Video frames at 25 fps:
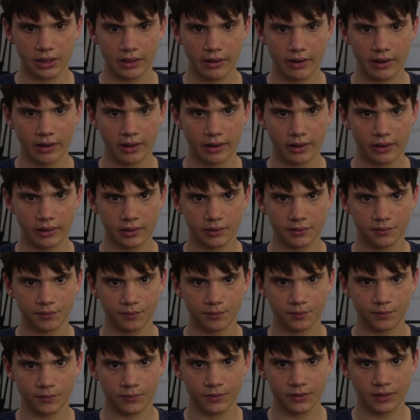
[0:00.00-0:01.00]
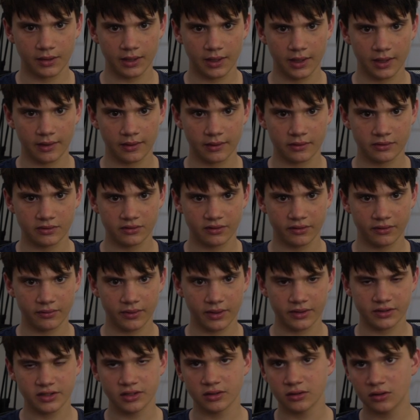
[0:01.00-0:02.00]
And yeah,
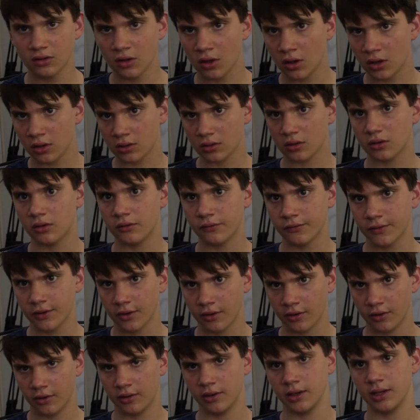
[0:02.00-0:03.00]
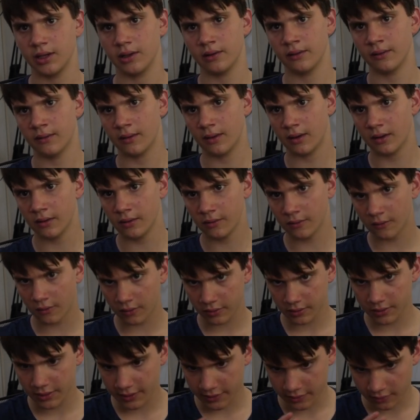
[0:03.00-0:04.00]
there's a lot of code here, a
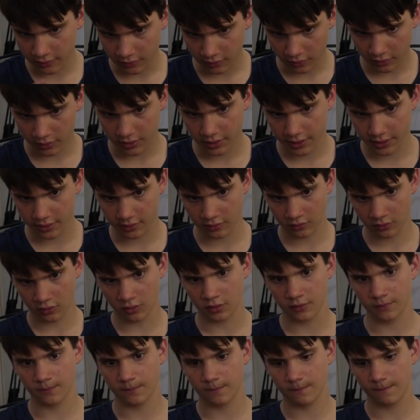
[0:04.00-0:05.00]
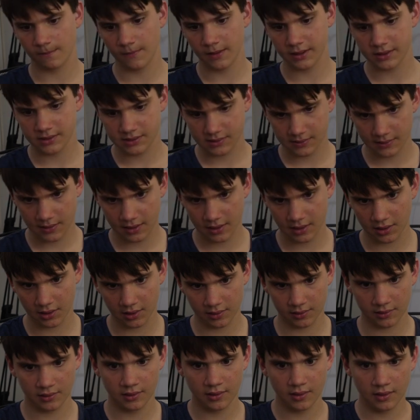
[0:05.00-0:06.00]
lot and a lot and a lot.
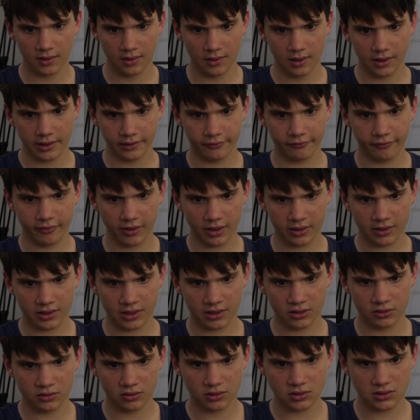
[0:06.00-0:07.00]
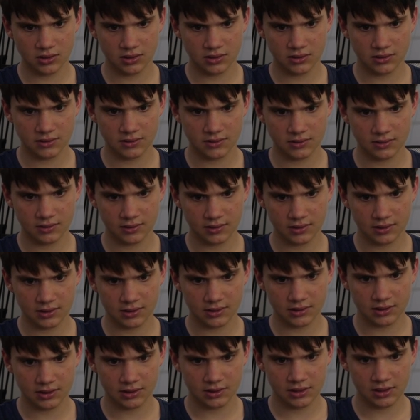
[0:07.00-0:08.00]
And in fact, it uses
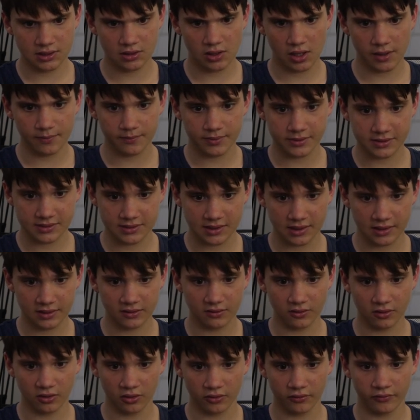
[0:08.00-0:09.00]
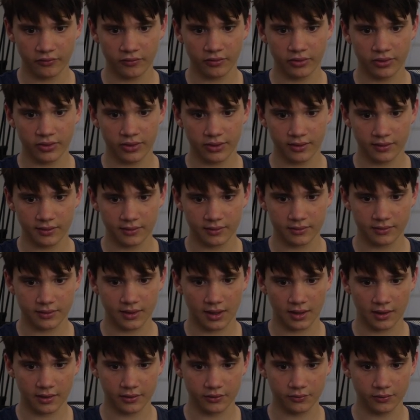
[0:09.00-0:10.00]
69% of the
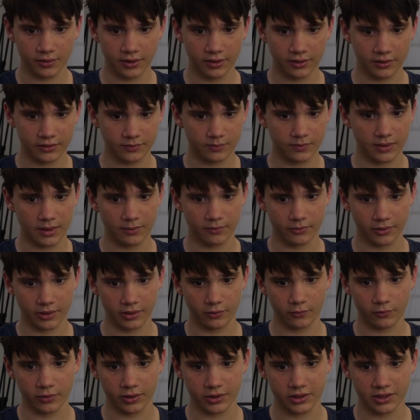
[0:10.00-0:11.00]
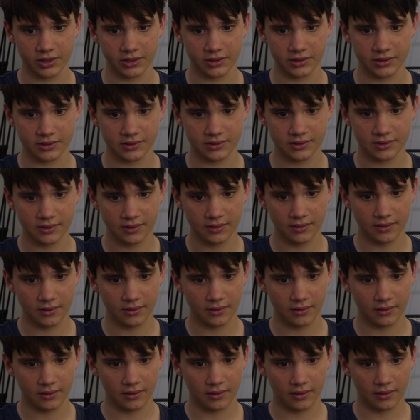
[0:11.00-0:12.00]
Arduino's memory, which is
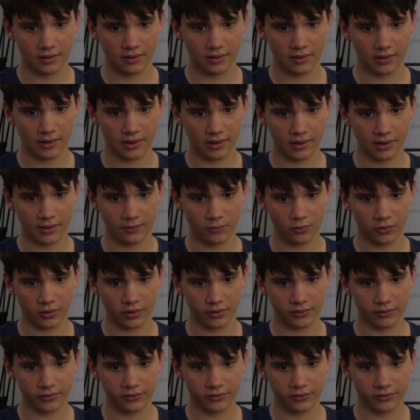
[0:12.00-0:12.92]
what,